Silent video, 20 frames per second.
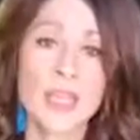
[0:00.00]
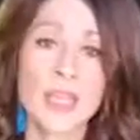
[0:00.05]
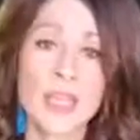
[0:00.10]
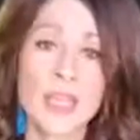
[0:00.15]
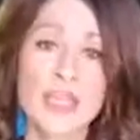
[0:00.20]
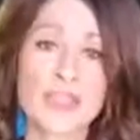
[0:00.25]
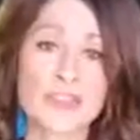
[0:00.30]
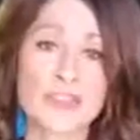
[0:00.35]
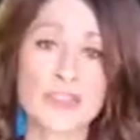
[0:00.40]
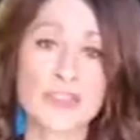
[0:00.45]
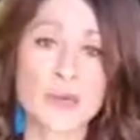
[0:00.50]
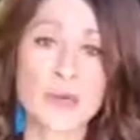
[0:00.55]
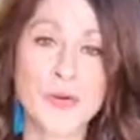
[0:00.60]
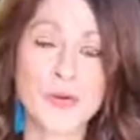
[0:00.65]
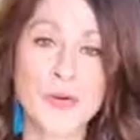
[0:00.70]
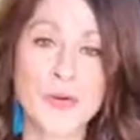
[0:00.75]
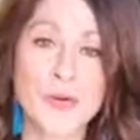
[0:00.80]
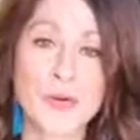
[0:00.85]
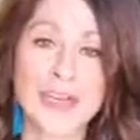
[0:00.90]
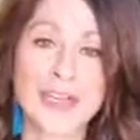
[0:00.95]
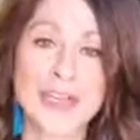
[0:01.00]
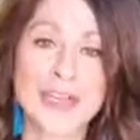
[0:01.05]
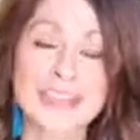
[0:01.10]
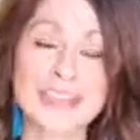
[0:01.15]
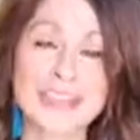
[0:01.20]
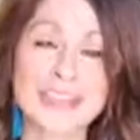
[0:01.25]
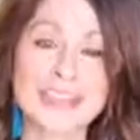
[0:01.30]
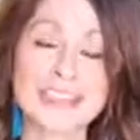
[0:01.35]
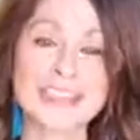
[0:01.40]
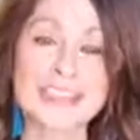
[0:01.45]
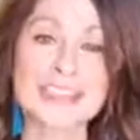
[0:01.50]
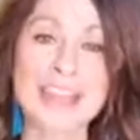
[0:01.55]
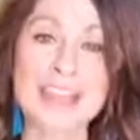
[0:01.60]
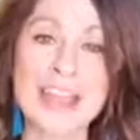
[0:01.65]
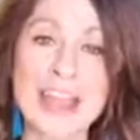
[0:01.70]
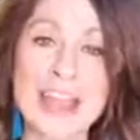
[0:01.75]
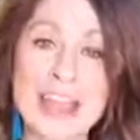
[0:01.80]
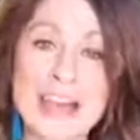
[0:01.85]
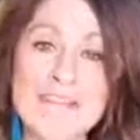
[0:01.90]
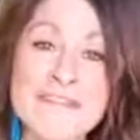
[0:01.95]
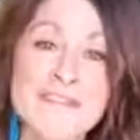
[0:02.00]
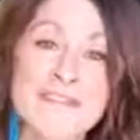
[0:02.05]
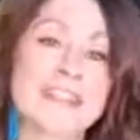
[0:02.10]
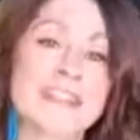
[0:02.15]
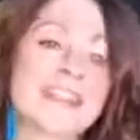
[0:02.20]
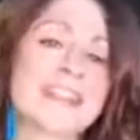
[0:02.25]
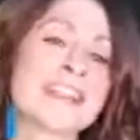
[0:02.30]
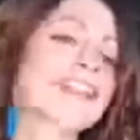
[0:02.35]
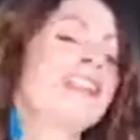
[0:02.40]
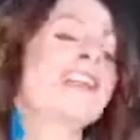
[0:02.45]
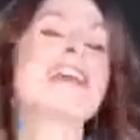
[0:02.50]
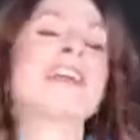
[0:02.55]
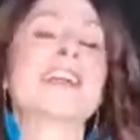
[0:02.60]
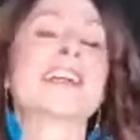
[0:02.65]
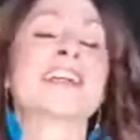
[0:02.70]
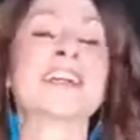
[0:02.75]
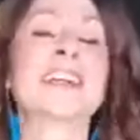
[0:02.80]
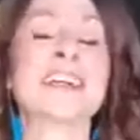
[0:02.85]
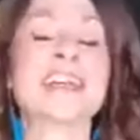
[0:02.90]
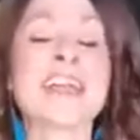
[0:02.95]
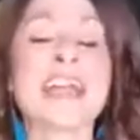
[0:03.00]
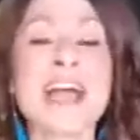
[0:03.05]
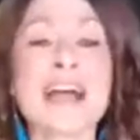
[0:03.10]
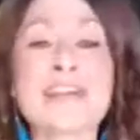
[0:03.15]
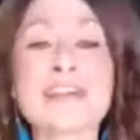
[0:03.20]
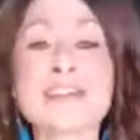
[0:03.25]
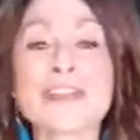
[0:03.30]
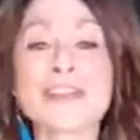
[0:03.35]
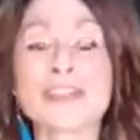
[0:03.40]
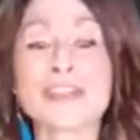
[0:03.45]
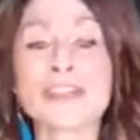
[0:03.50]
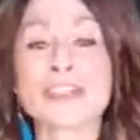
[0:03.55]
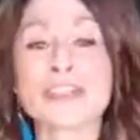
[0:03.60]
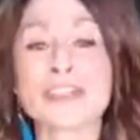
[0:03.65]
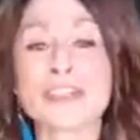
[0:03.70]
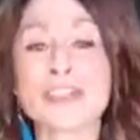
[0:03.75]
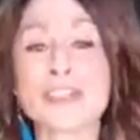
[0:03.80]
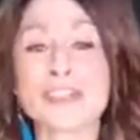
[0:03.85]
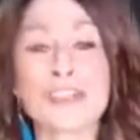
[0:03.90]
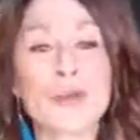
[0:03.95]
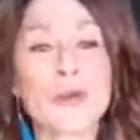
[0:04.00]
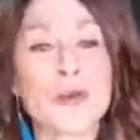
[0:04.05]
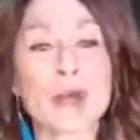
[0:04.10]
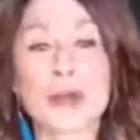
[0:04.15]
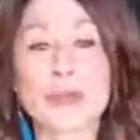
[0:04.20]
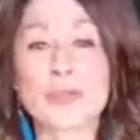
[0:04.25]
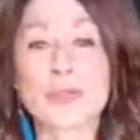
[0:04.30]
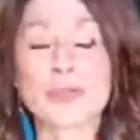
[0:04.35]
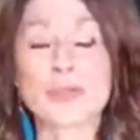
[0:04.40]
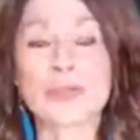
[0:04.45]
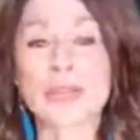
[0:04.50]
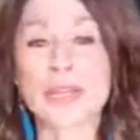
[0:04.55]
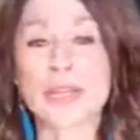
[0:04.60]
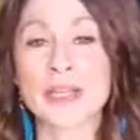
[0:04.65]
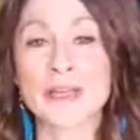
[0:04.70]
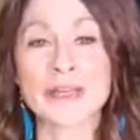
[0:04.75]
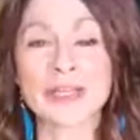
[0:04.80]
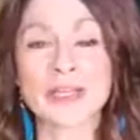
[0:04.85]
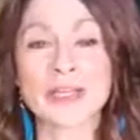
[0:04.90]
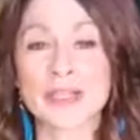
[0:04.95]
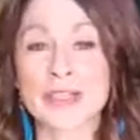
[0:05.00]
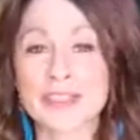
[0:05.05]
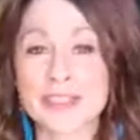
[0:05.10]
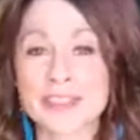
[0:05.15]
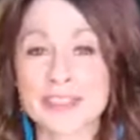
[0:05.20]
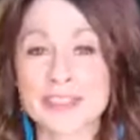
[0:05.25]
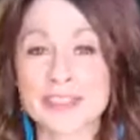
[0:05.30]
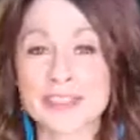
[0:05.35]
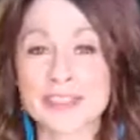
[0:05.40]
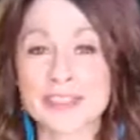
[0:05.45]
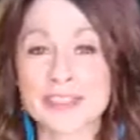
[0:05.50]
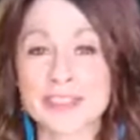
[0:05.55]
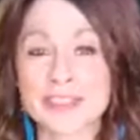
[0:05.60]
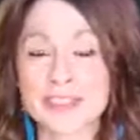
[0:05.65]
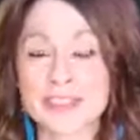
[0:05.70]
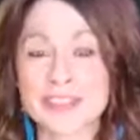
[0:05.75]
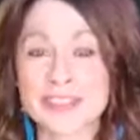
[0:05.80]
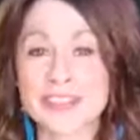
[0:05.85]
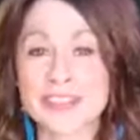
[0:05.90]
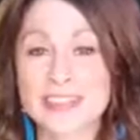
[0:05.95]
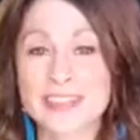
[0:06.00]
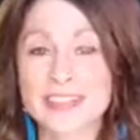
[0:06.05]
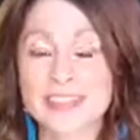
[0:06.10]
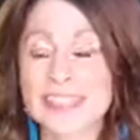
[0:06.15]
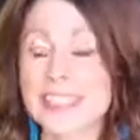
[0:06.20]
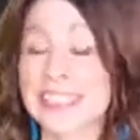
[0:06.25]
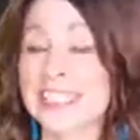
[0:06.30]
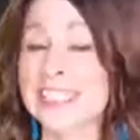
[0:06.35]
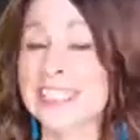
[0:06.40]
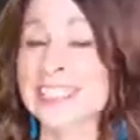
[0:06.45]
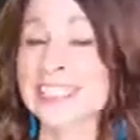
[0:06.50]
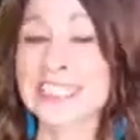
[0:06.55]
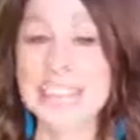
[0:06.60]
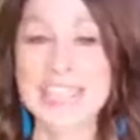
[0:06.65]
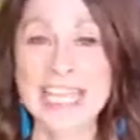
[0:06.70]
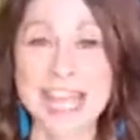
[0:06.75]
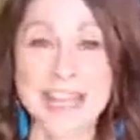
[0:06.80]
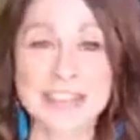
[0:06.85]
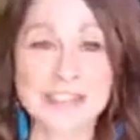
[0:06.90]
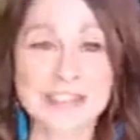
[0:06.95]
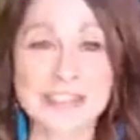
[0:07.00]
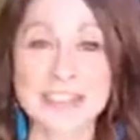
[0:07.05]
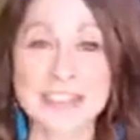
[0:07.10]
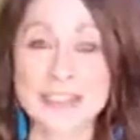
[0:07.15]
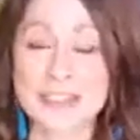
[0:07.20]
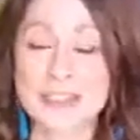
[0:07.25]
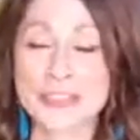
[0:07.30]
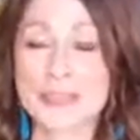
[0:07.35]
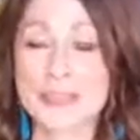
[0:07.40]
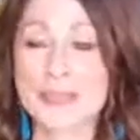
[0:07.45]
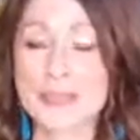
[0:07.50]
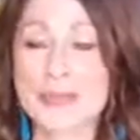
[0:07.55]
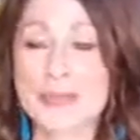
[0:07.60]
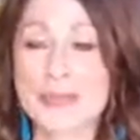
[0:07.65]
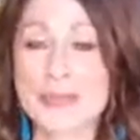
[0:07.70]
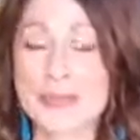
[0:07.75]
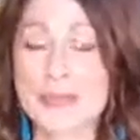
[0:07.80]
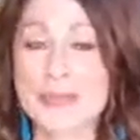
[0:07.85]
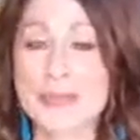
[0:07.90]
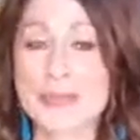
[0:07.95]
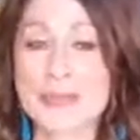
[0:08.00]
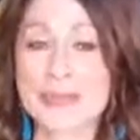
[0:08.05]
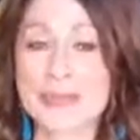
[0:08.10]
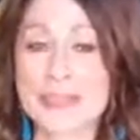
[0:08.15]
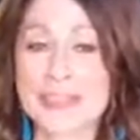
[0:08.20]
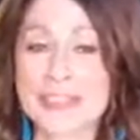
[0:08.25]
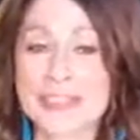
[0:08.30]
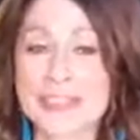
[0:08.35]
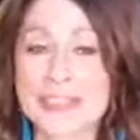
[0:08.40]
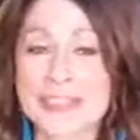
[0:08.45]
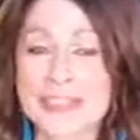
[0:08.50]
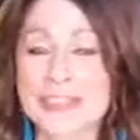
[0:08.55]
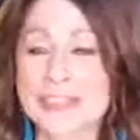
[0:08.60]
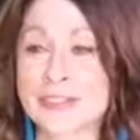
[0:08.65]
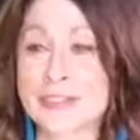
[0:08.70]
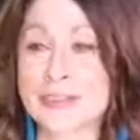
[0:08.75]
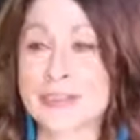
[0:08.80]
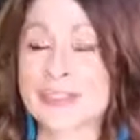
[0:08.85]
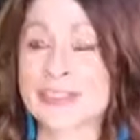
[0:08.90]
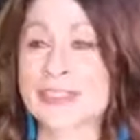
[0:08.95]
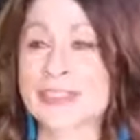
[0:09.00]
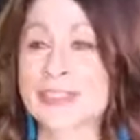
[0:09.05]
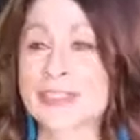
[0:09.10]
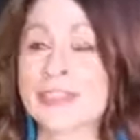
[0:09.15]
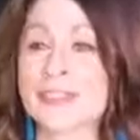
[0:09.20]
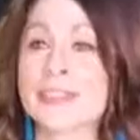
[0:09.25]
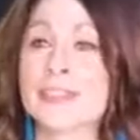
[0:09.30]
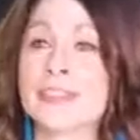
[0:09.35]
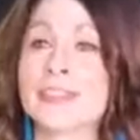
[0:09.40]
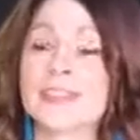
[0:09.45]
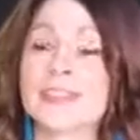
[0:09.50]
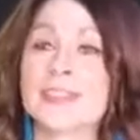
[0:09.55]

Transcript: And so it's never going to show up the way we think it's gonna. Like, it's never going to show up the way we think it's going to.